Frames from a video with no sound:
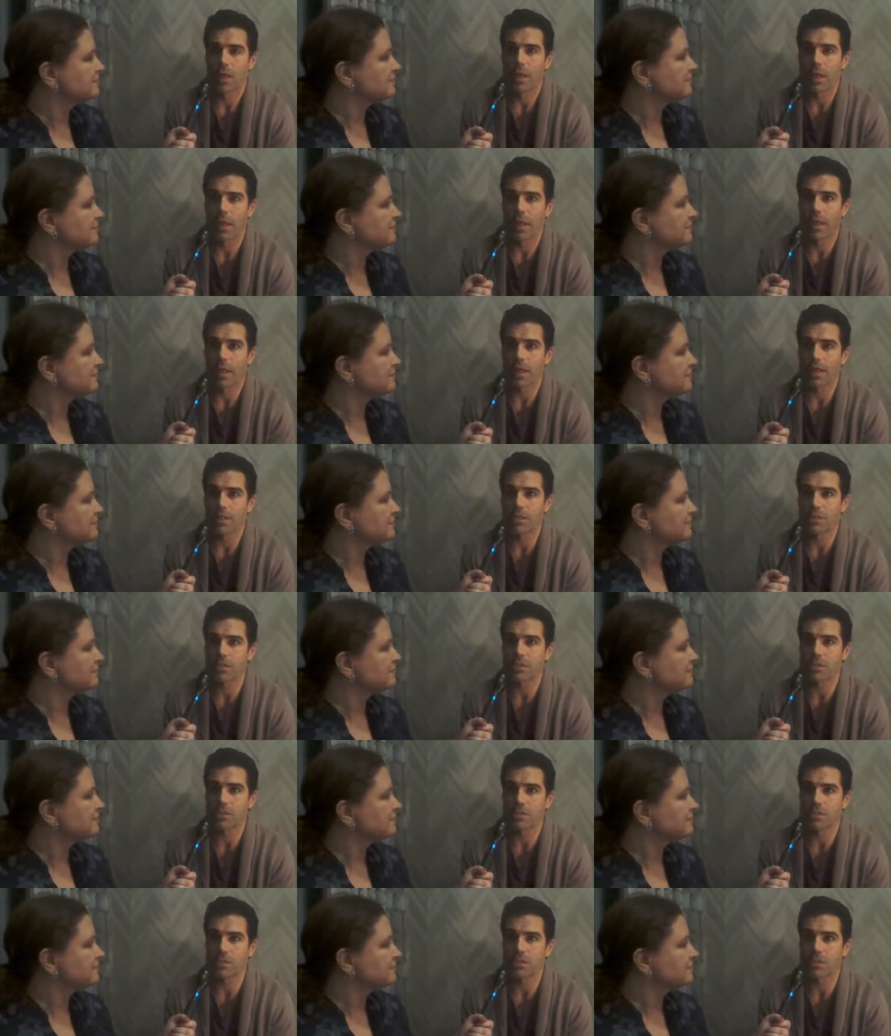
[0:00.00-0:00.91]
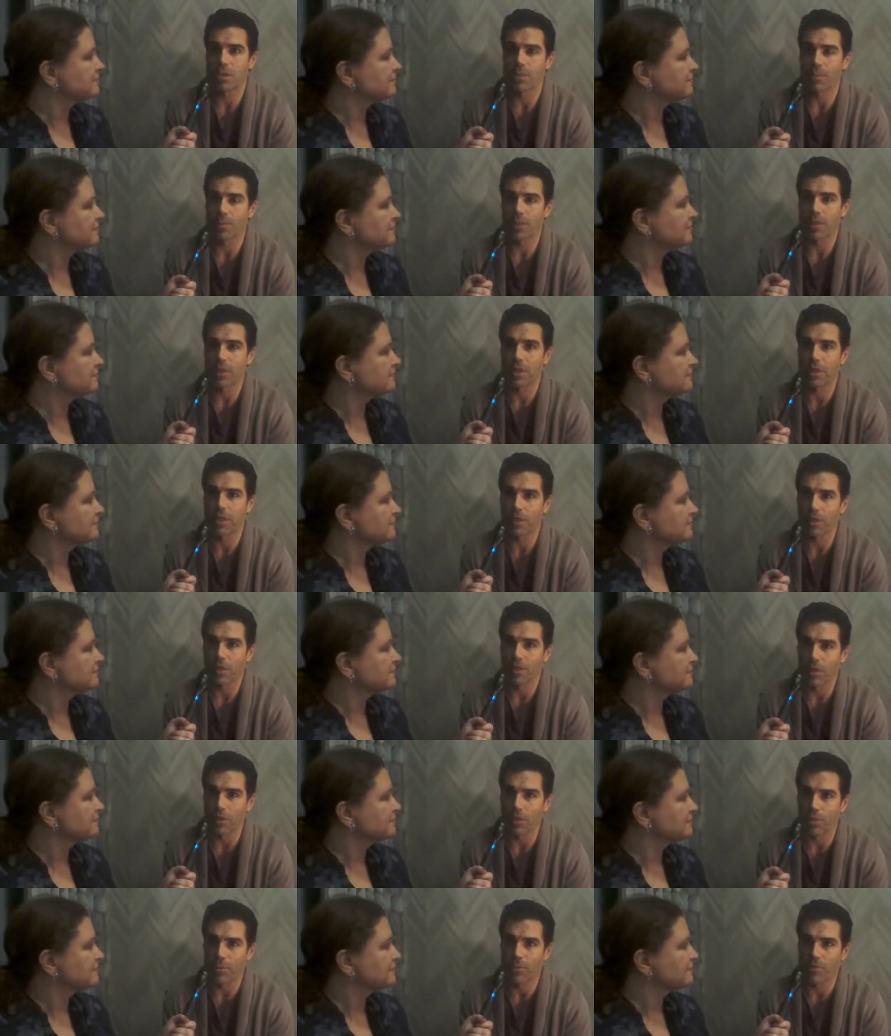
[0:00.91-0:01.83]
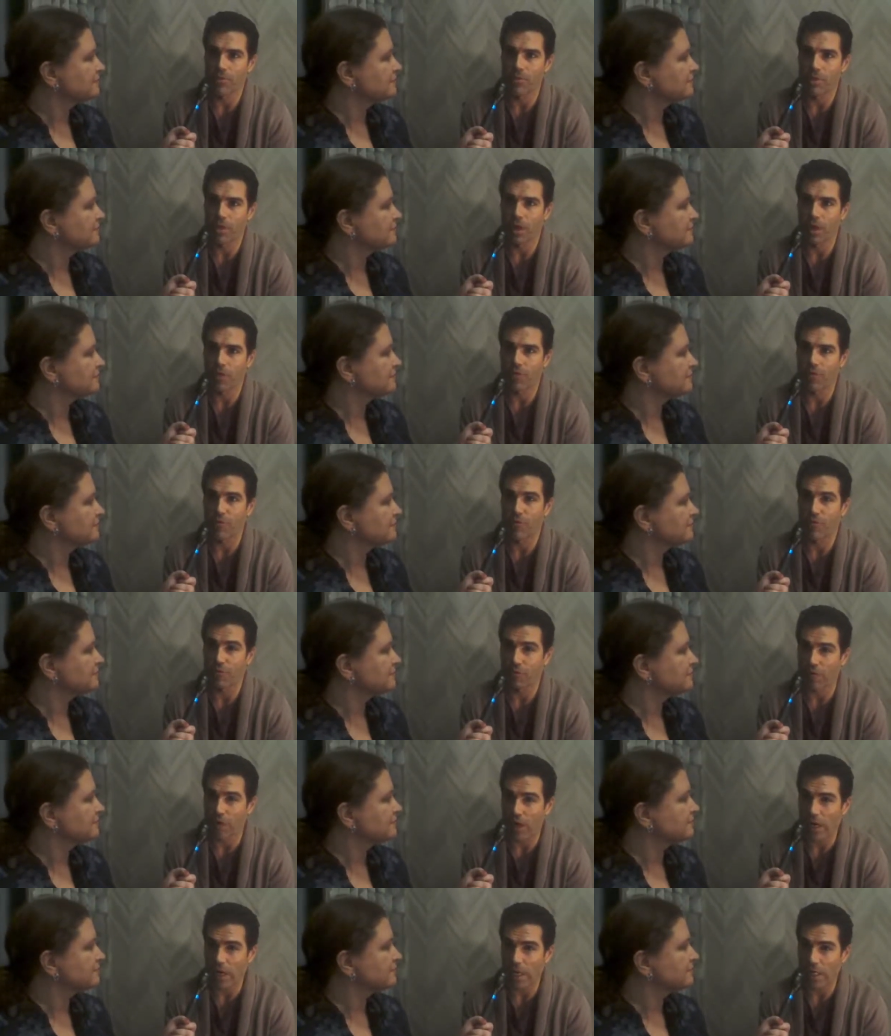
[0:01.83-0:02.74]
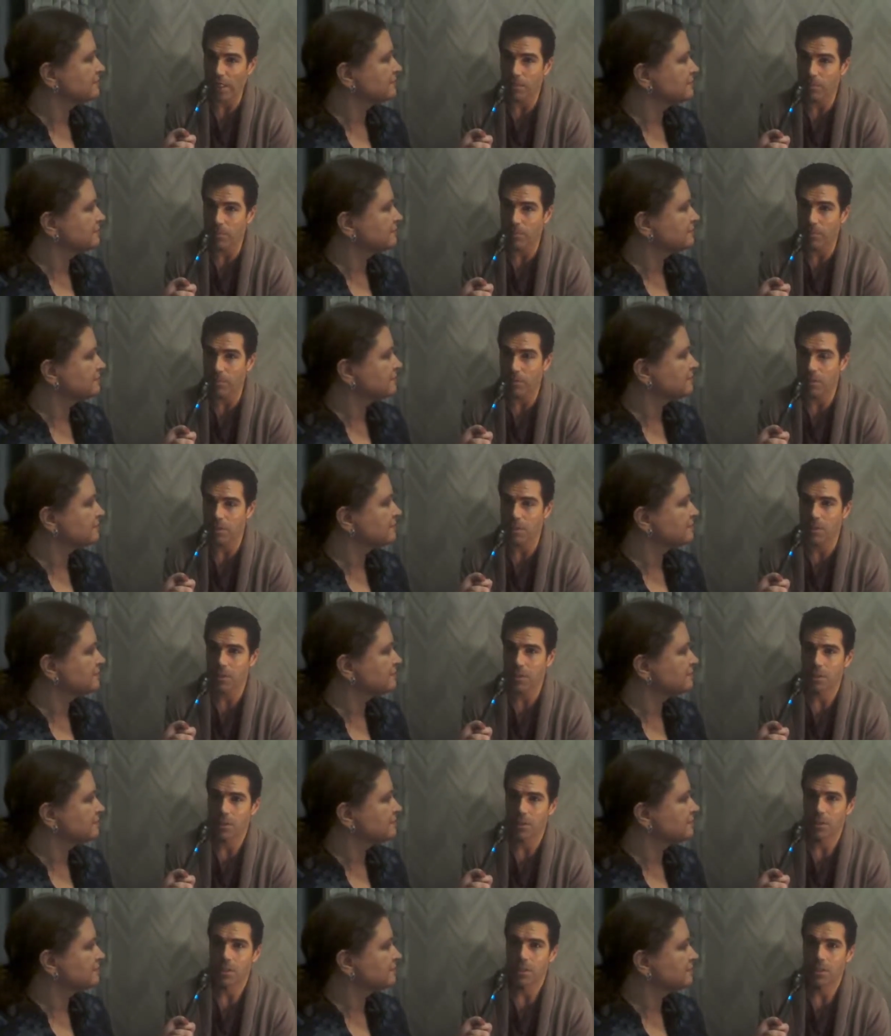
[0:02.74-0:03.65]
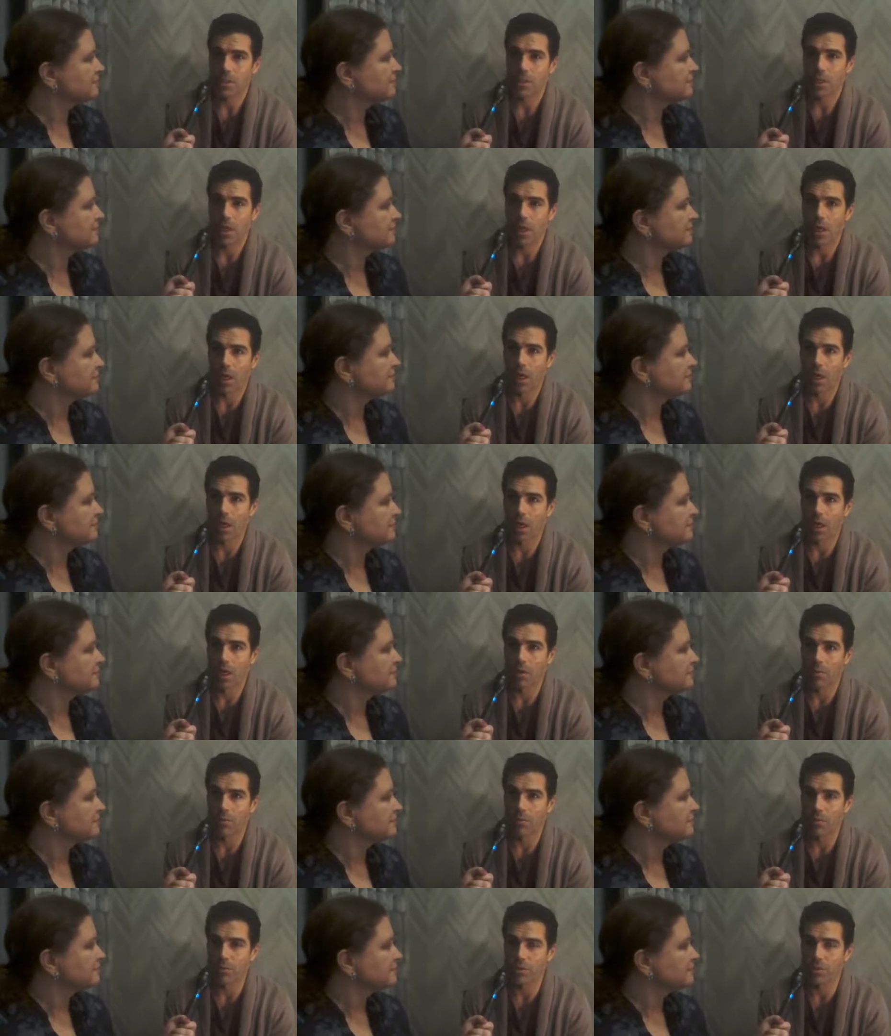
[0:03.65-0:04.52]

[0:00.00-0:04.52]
Speaker 1: And I just completed another movie called Framed, um,